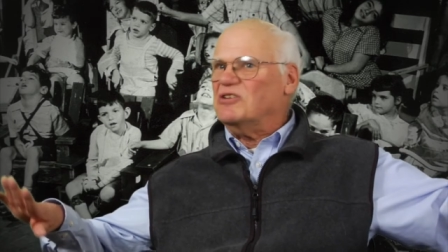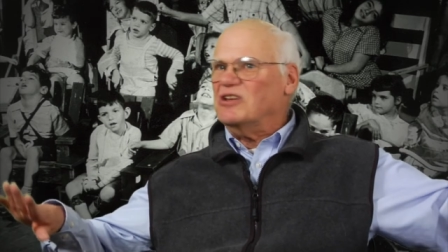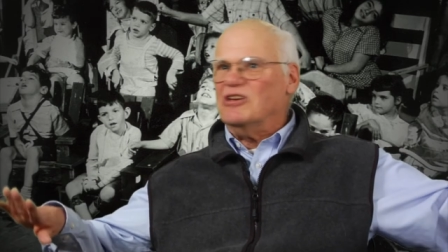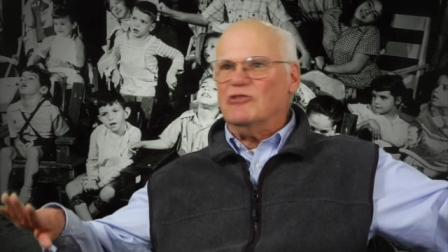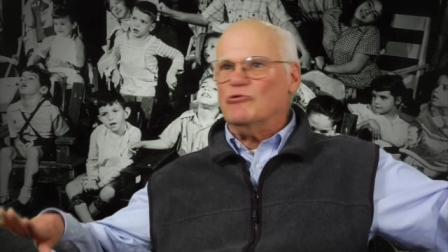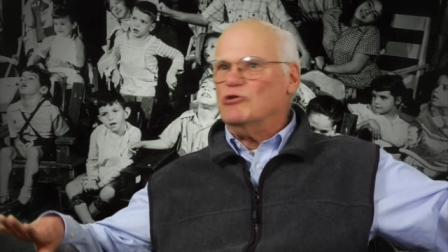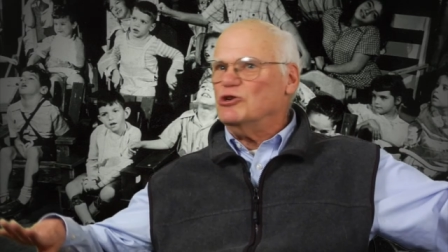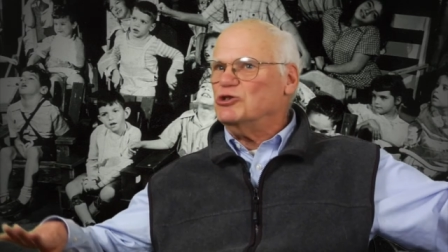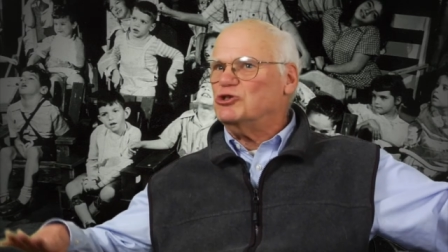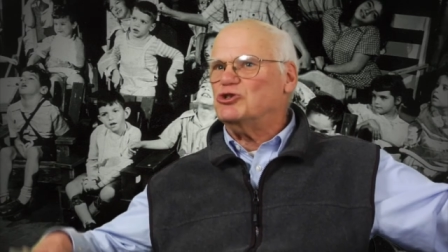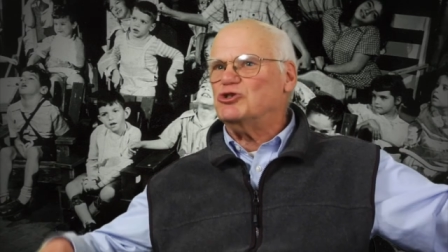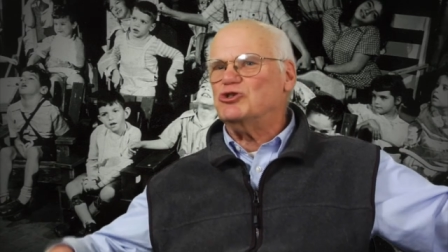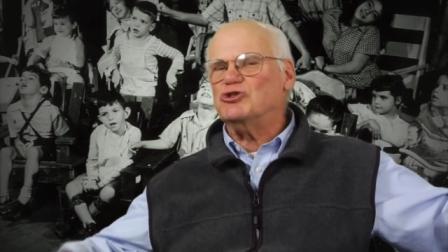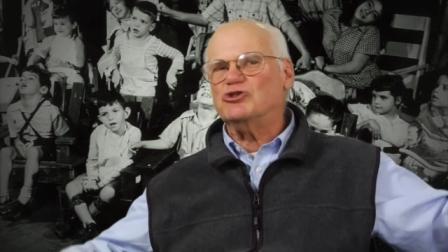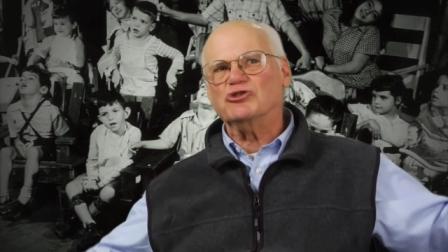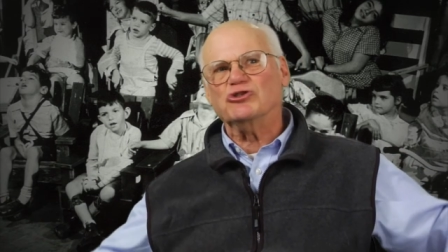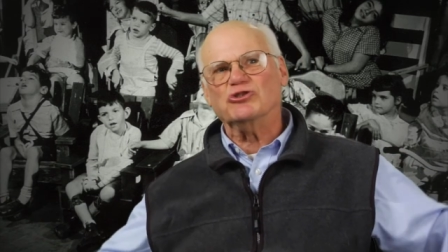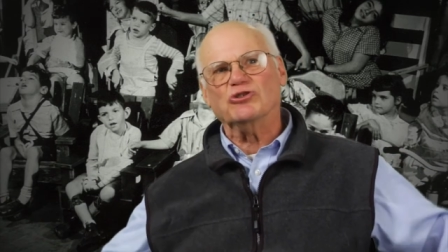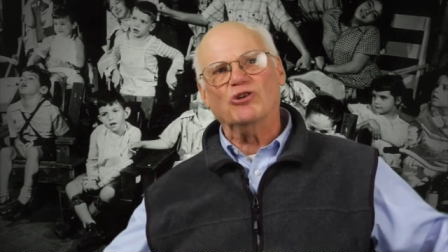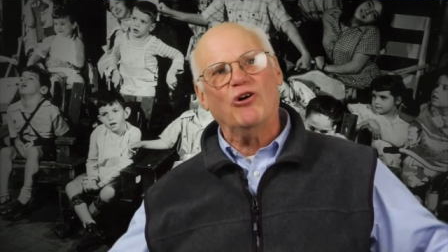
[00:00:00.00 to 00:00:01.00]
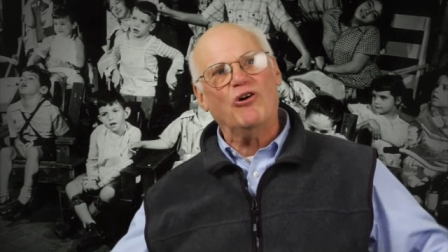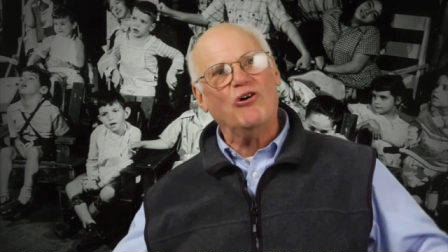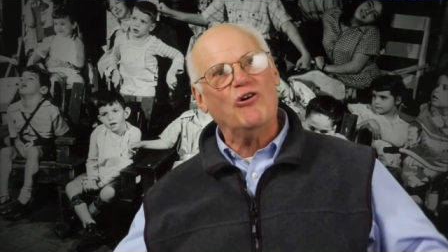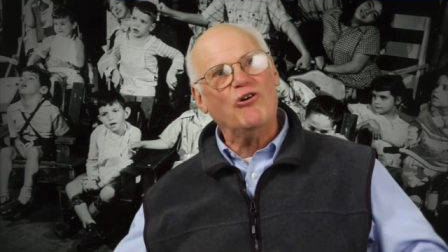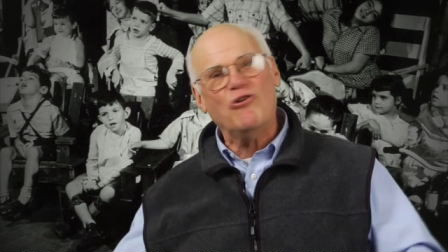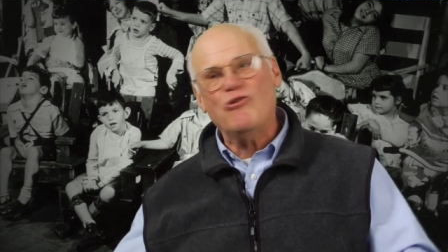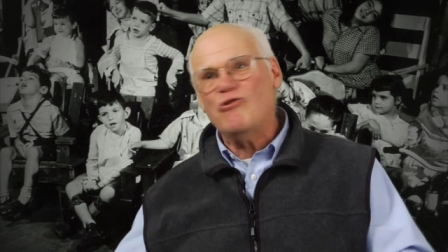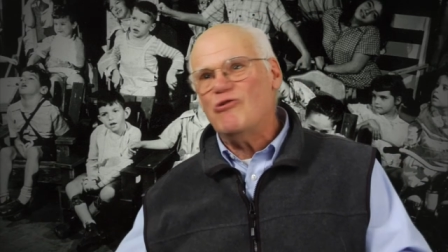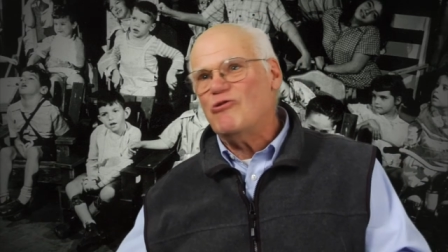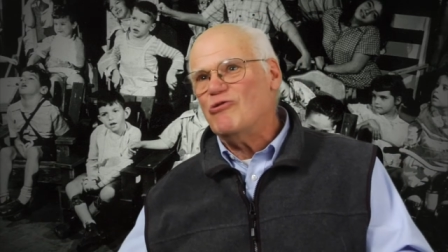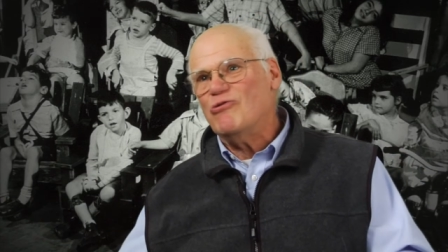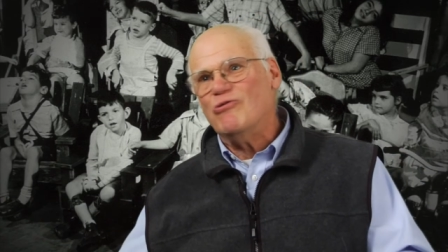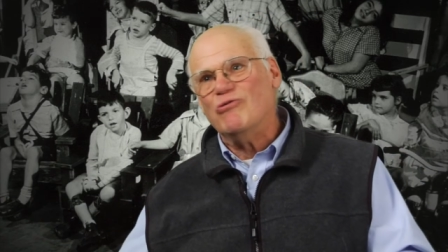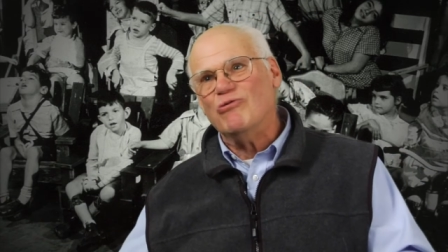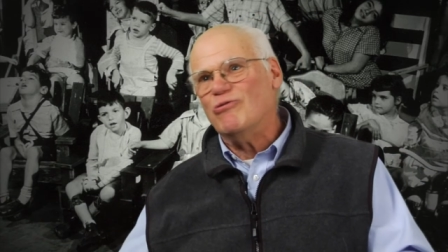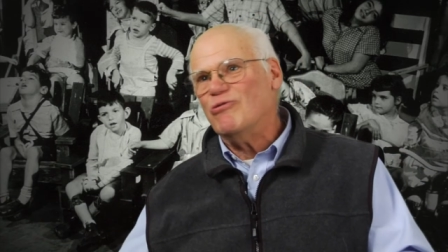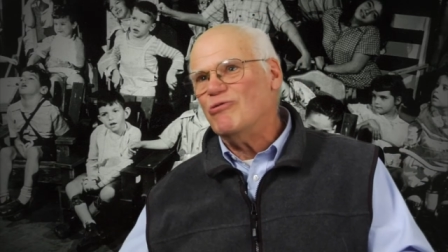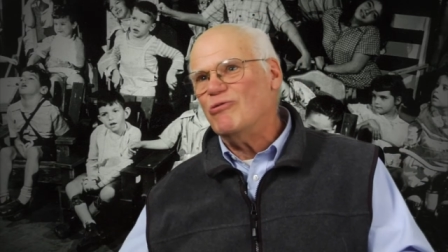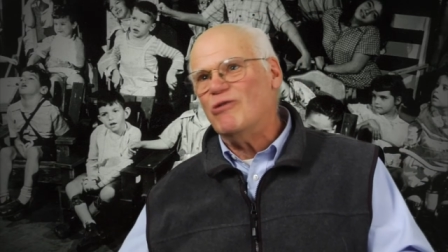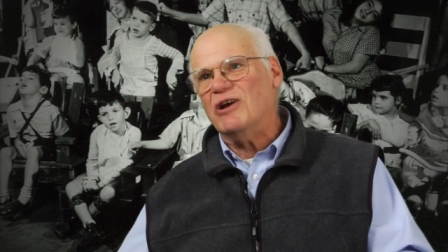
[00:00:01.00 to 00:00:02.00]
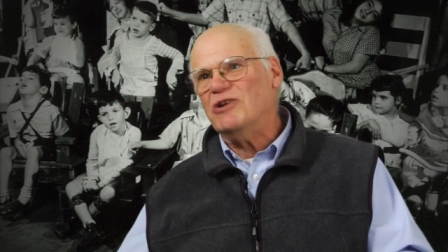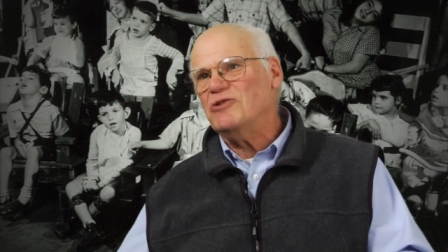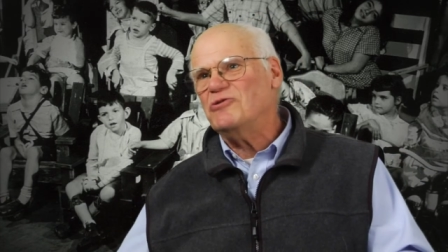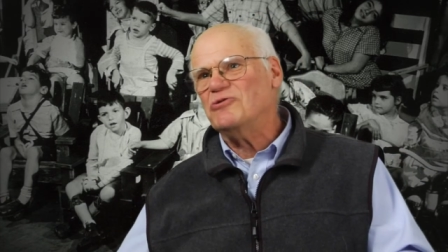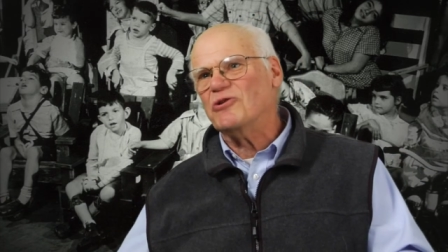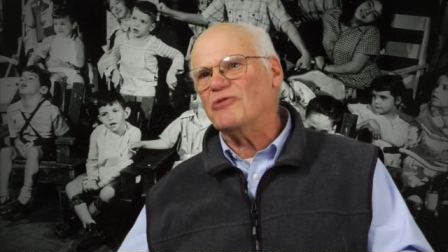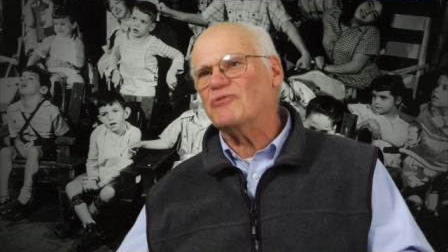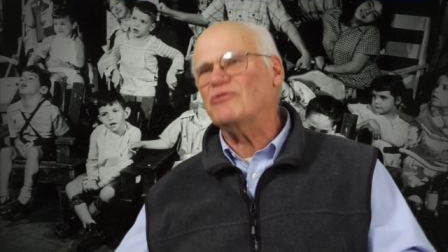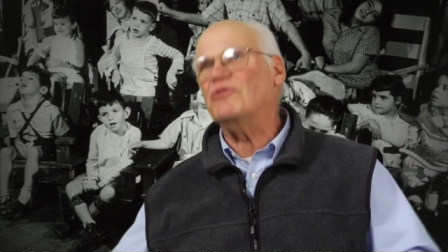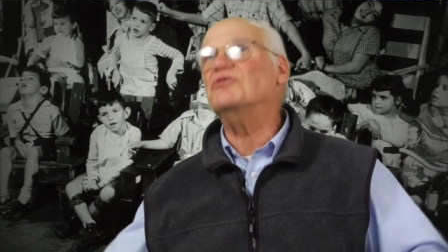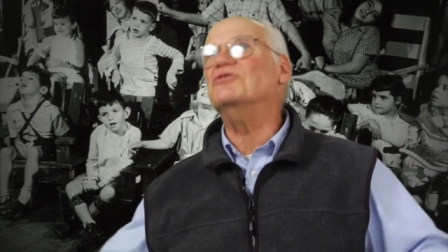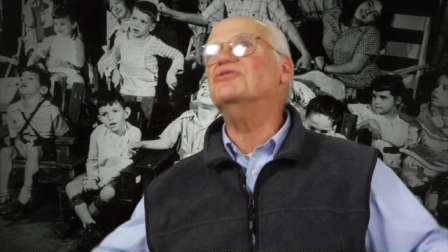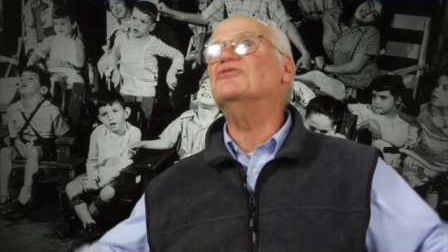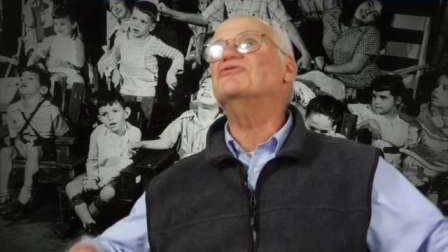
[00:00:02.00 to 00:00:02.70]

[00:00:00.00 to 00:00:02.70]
It was so wonderful.